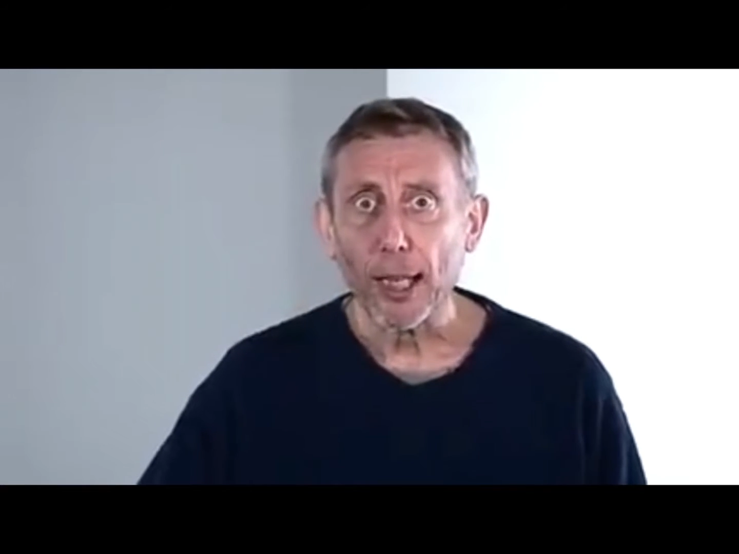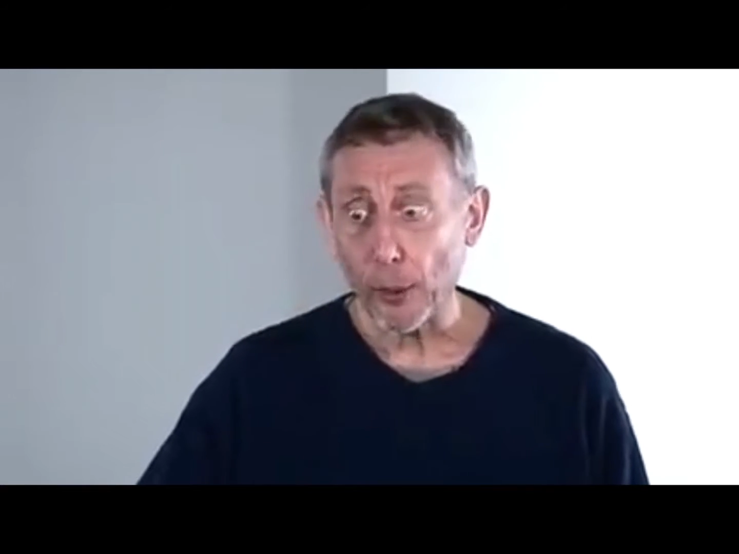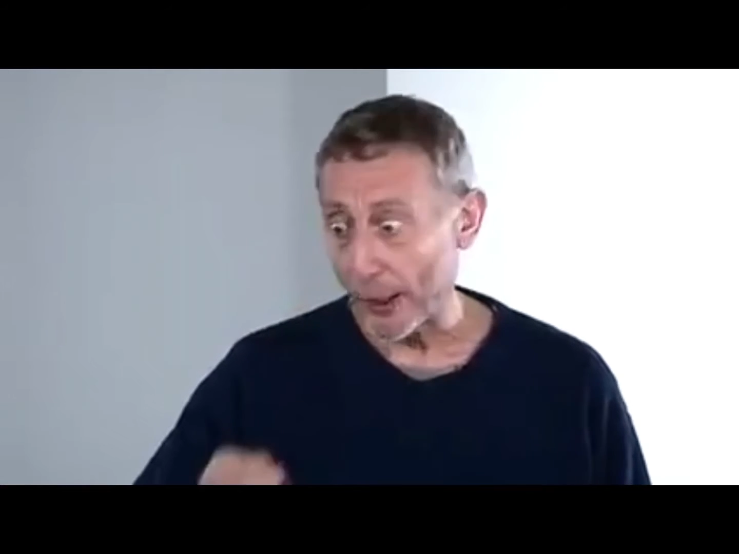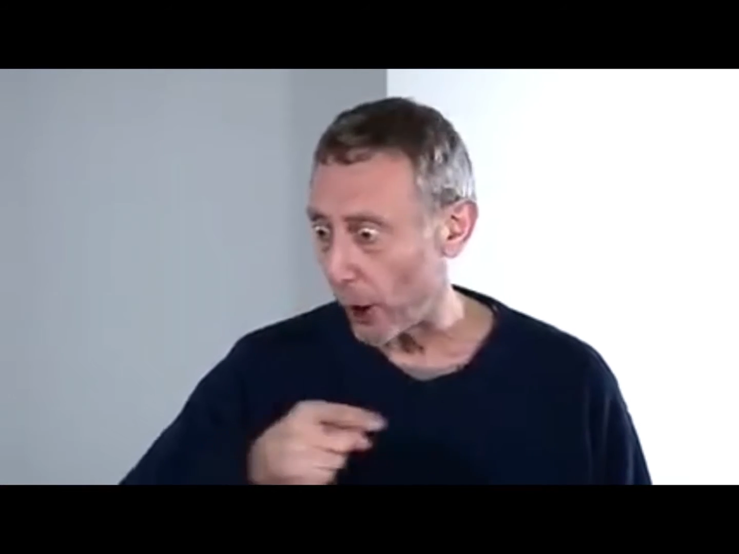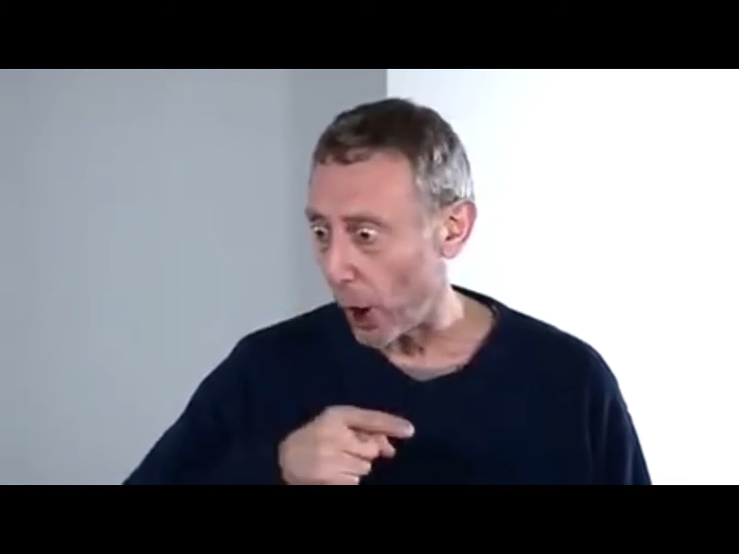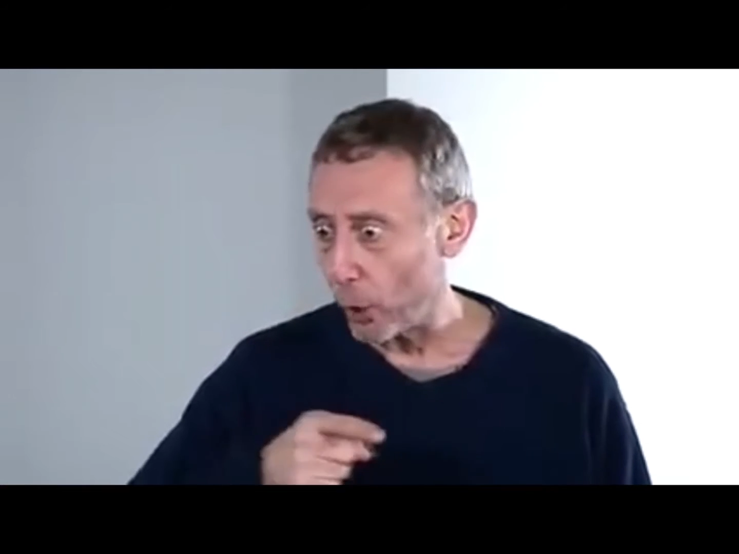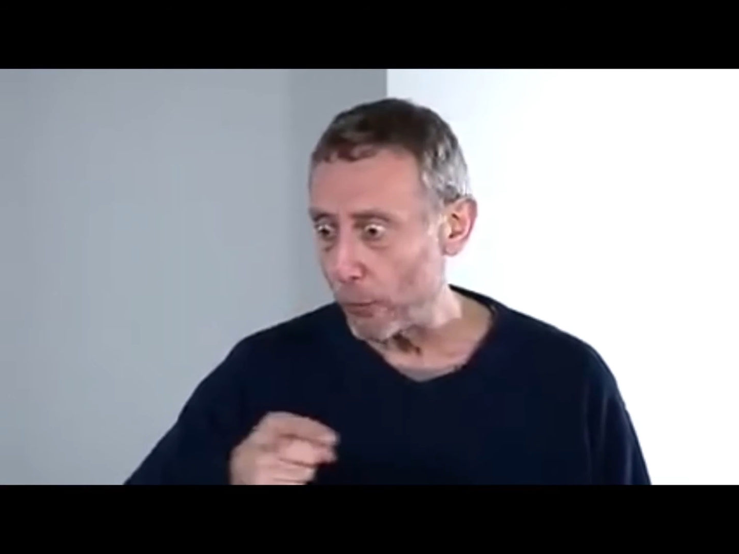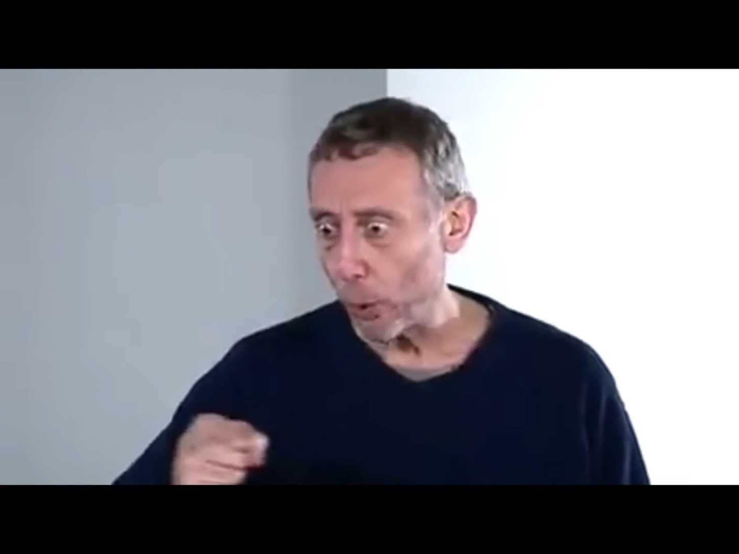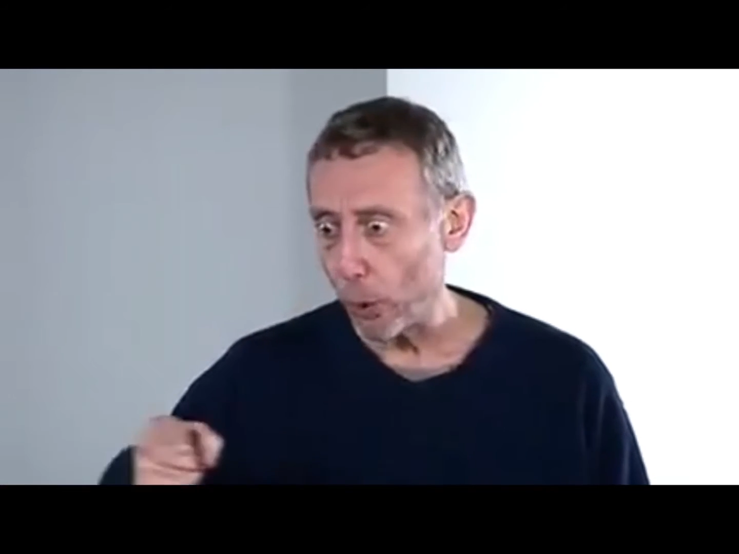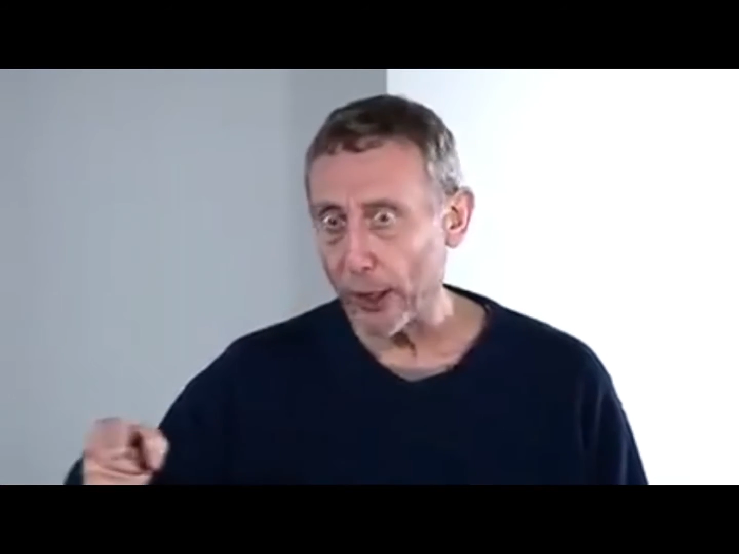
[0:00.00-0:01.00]
And you had the
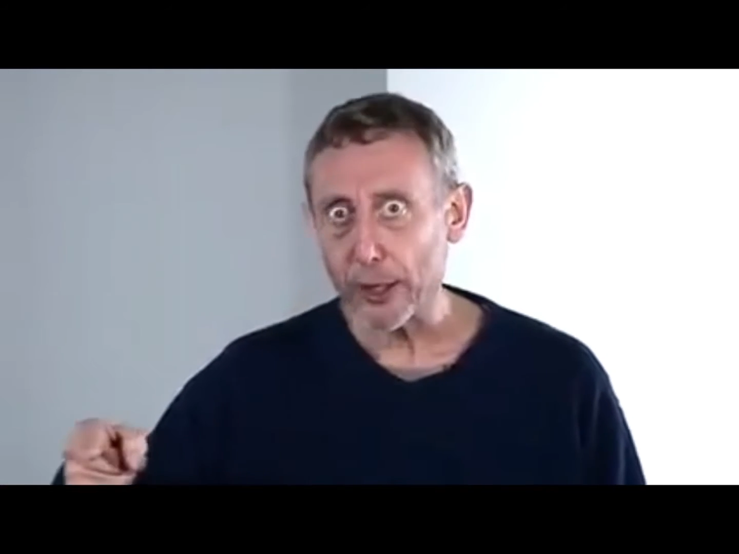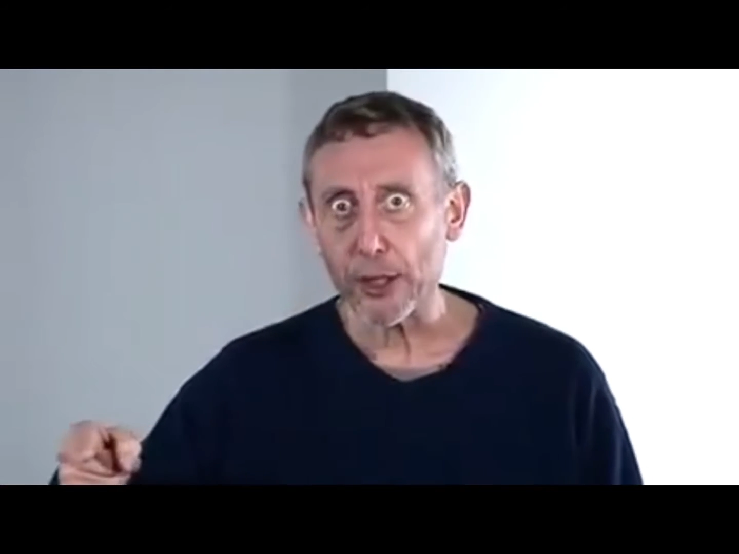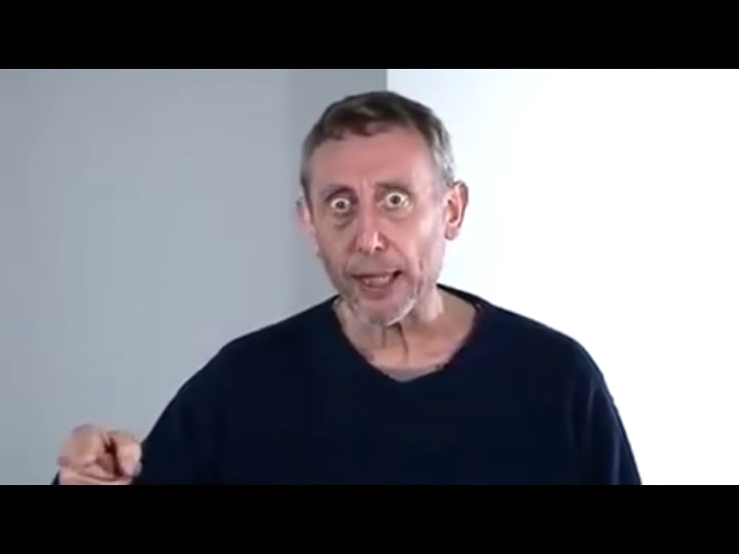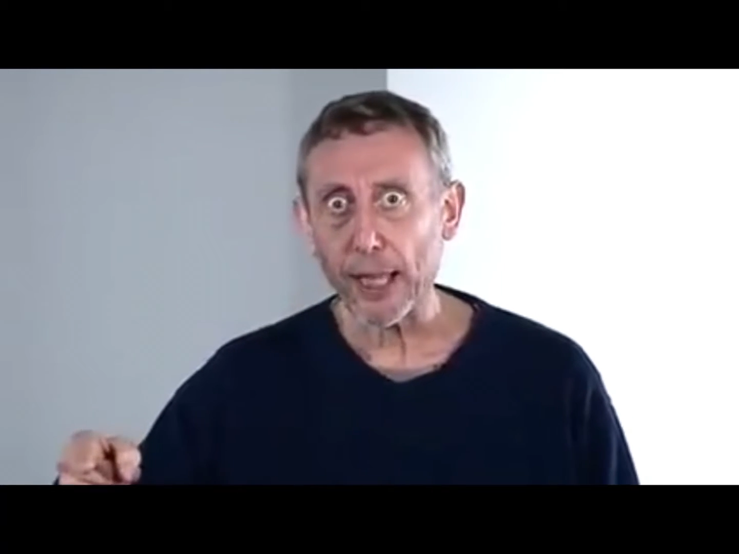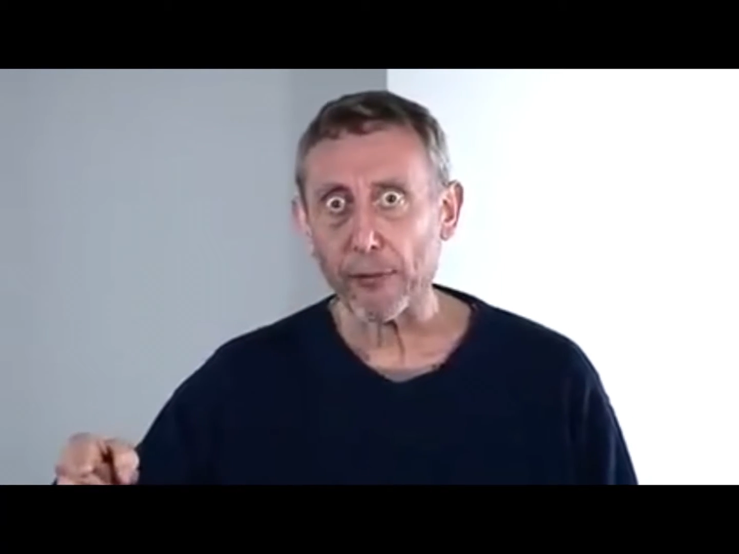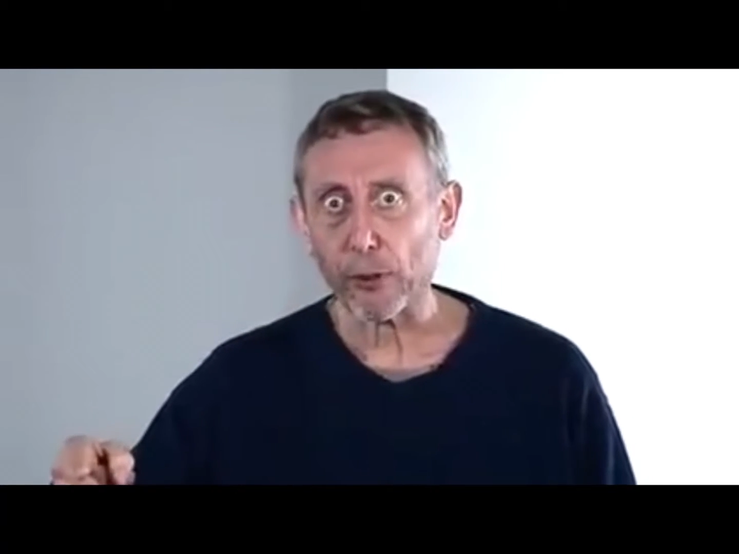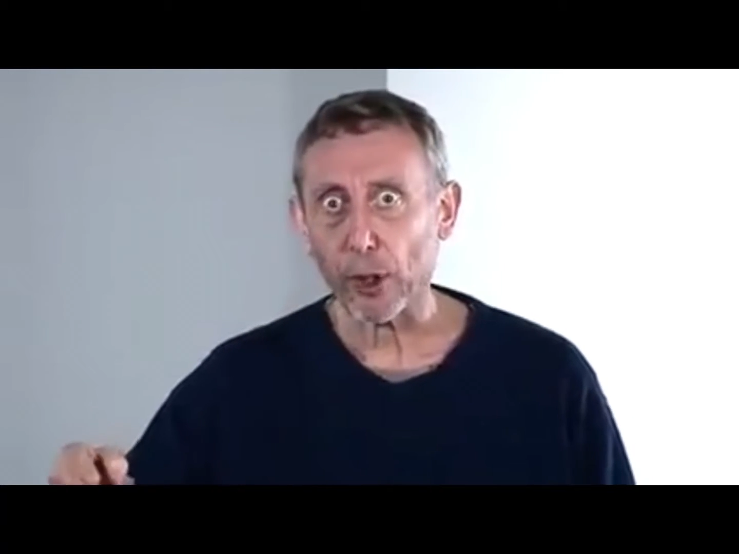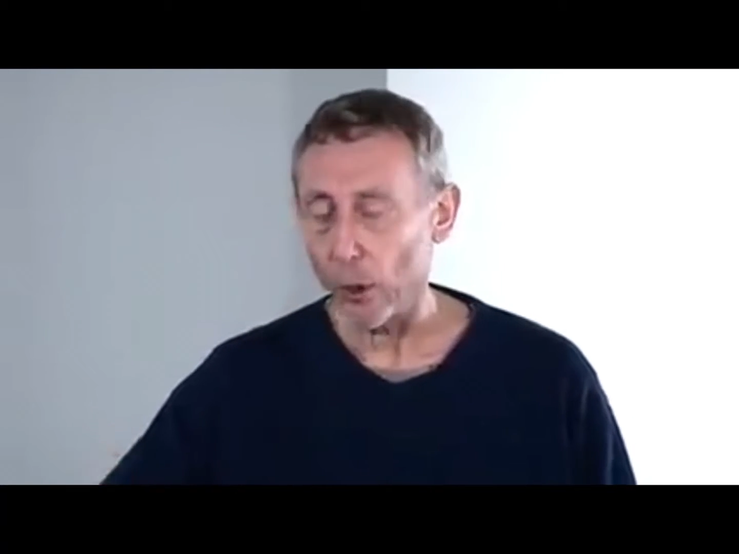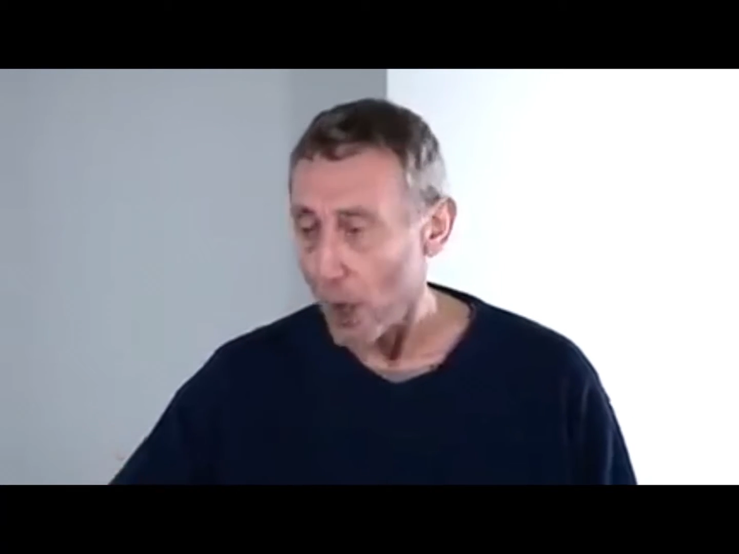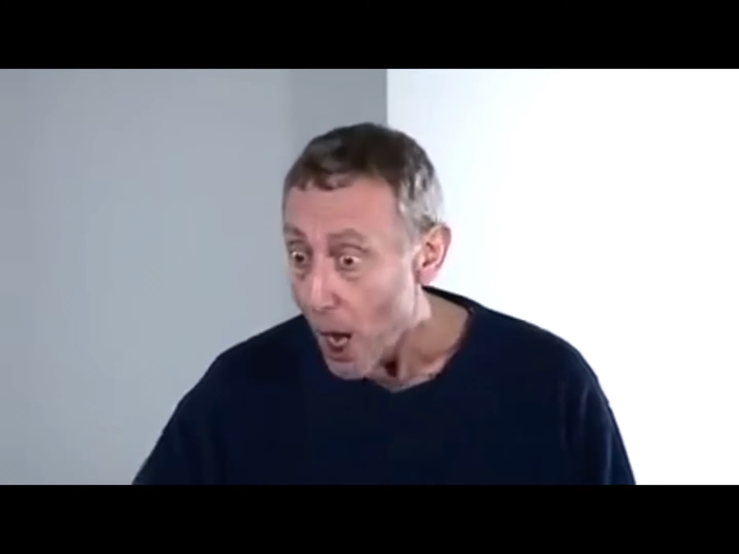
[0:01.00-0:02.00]
whole morning to get
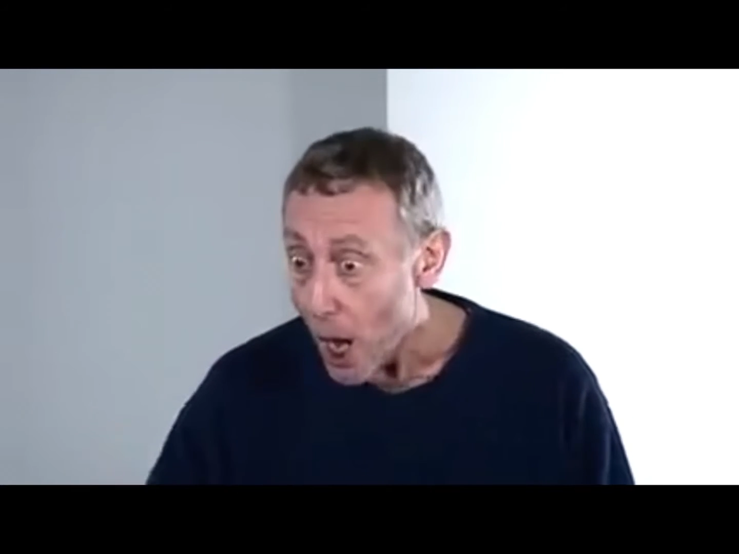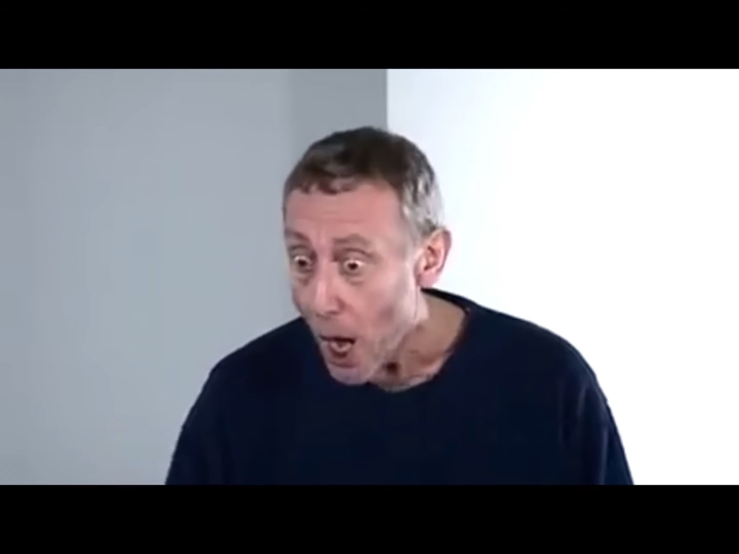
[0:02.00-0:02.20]
through.